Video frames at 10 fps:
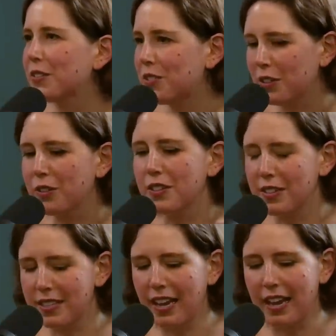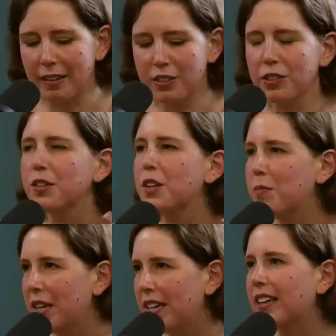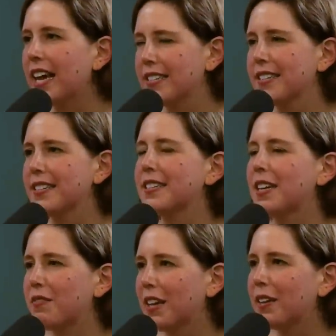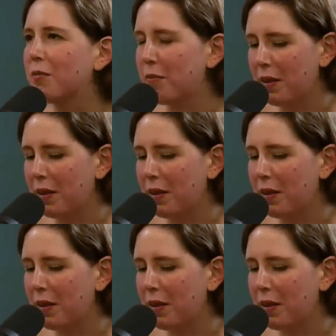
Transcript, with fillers: children's uh, children in media classes and stuff that mm-hmm.